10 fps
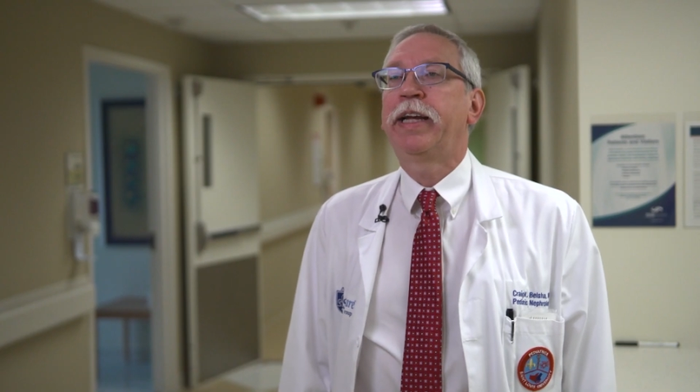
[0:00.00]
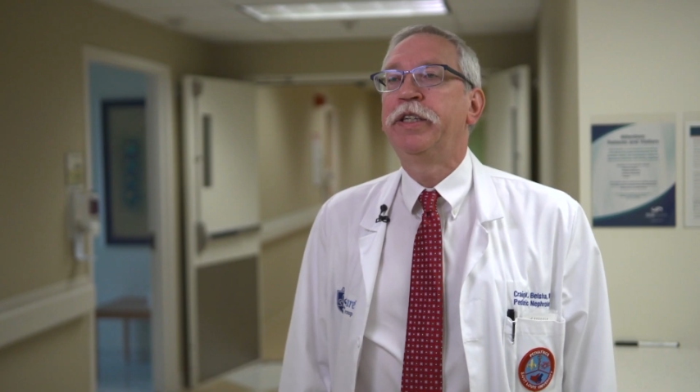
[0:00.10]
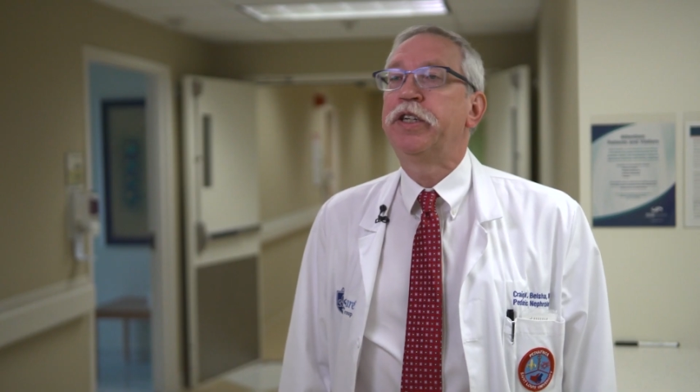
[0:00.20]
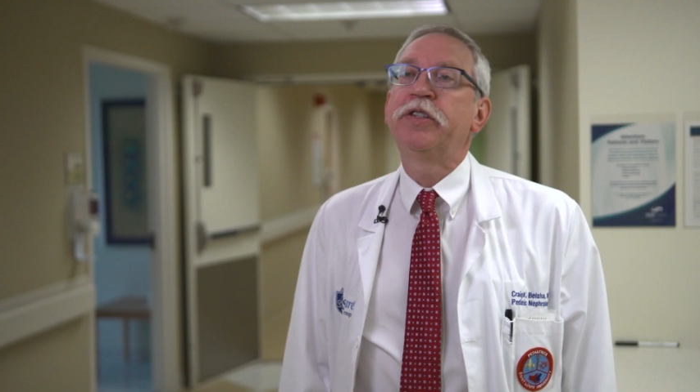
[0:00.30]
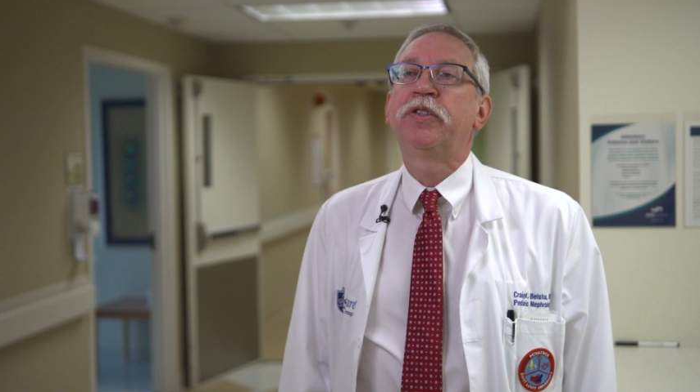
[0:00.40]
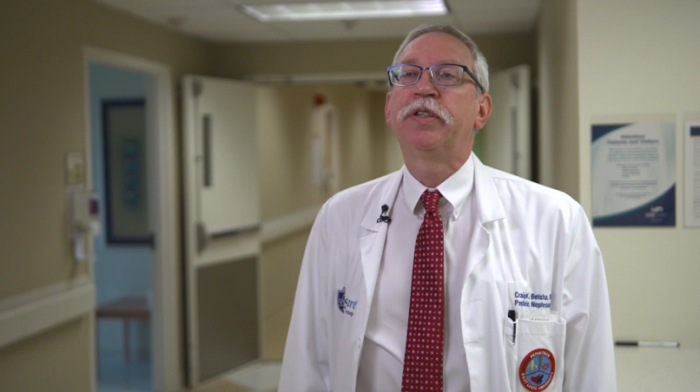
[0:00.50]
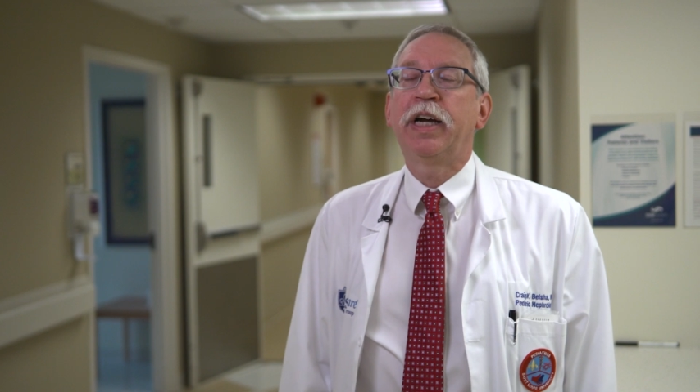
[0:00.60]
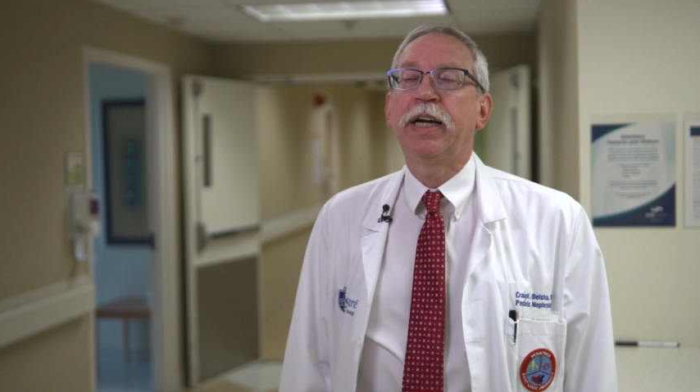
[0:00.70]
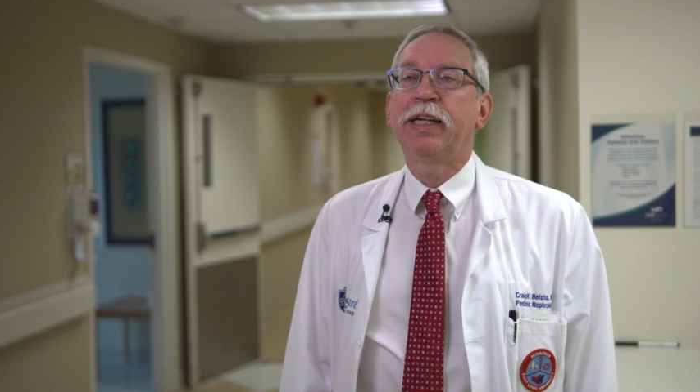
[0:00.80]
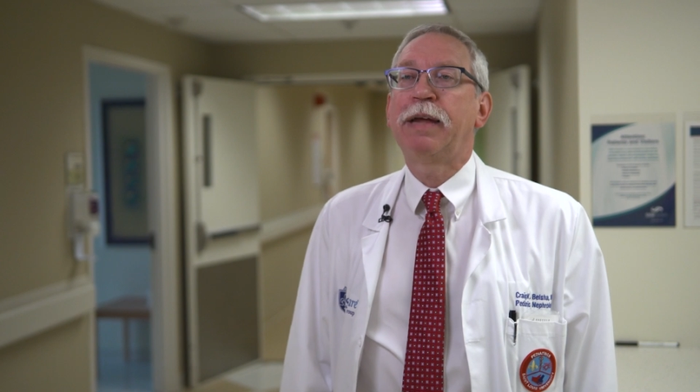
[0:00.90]
can just
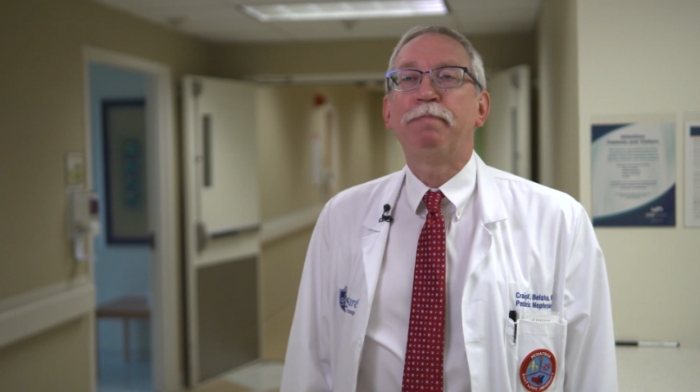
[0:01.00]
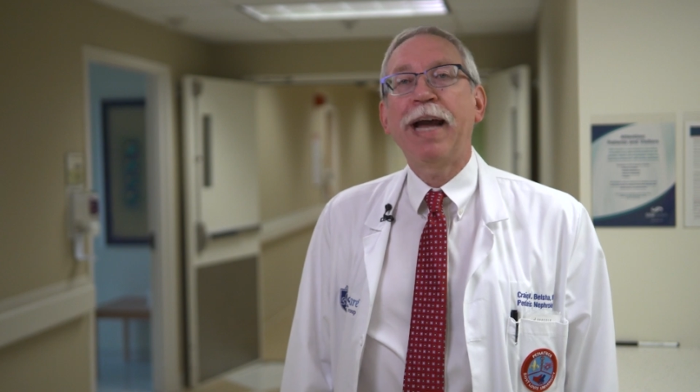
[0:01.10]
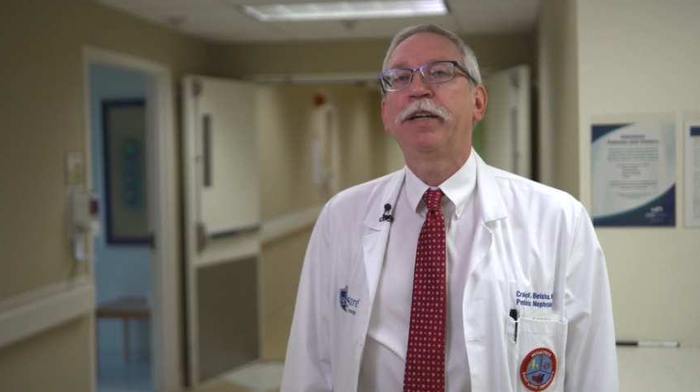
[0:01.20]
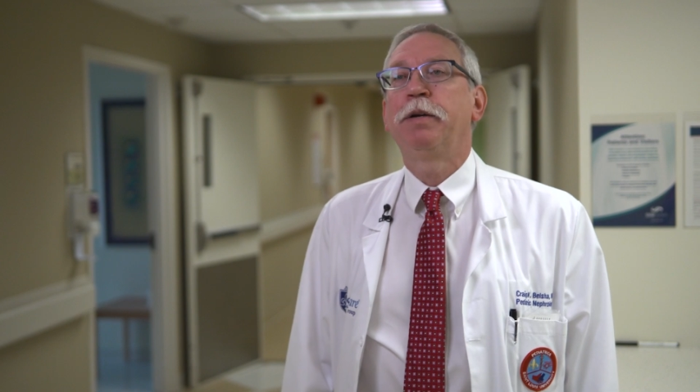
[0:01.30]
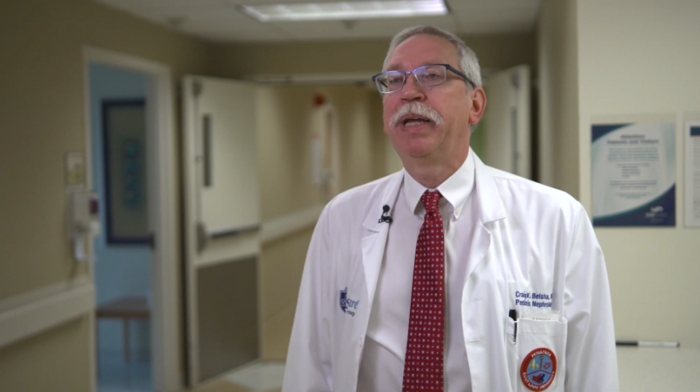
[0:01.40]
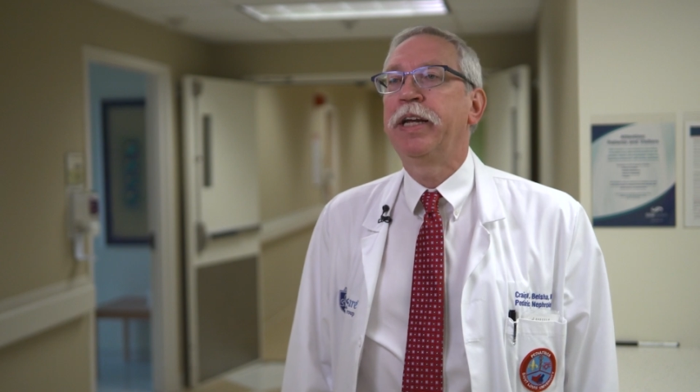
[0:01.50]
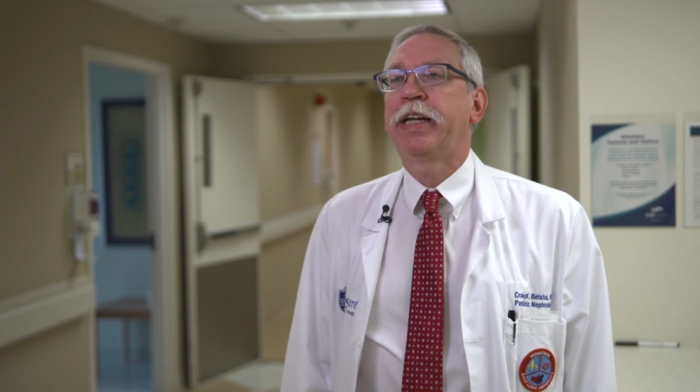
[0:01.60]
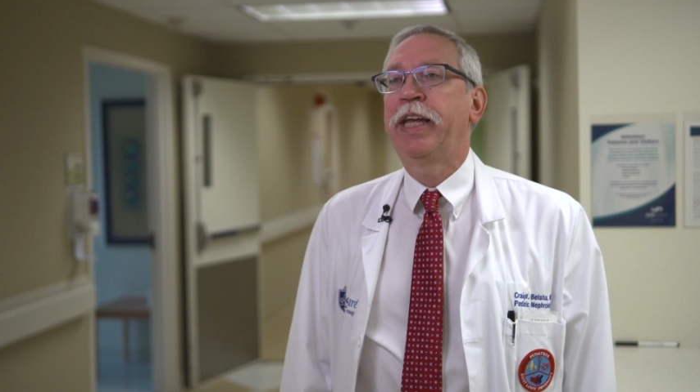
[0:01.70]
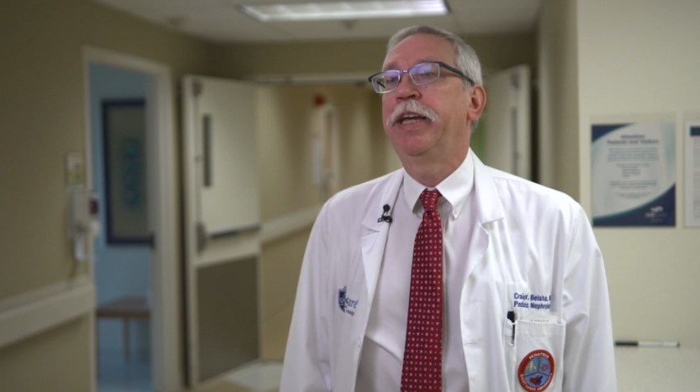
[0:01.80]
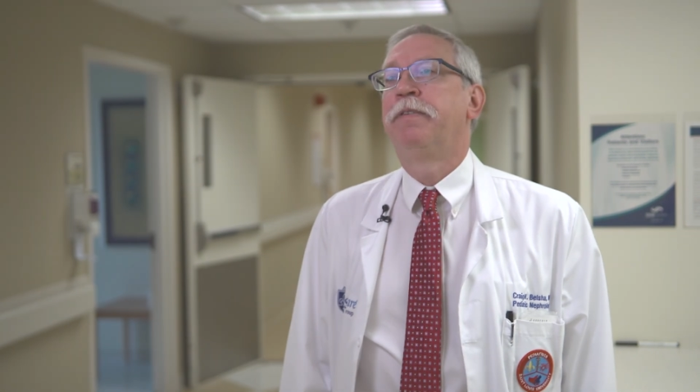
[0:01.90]
get back to being
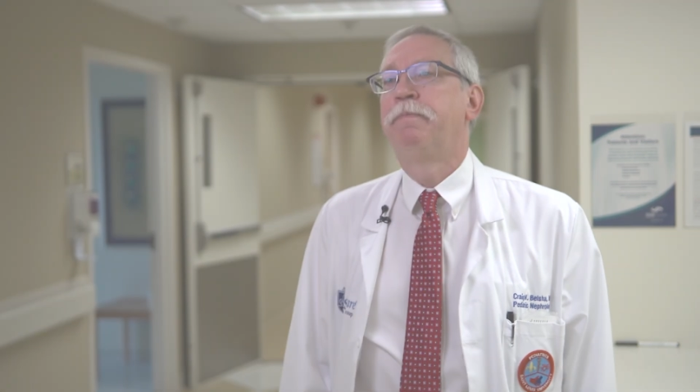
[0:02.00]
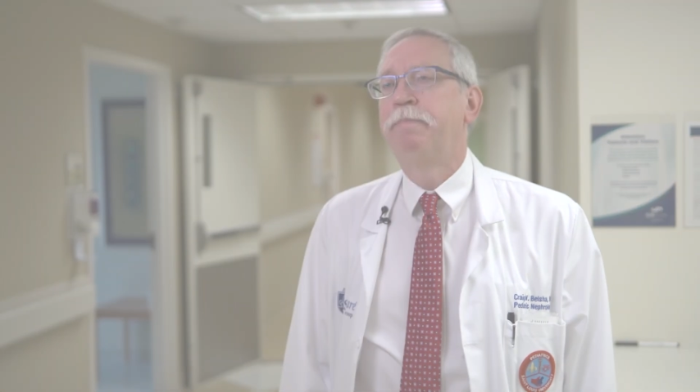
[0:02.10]
a kid.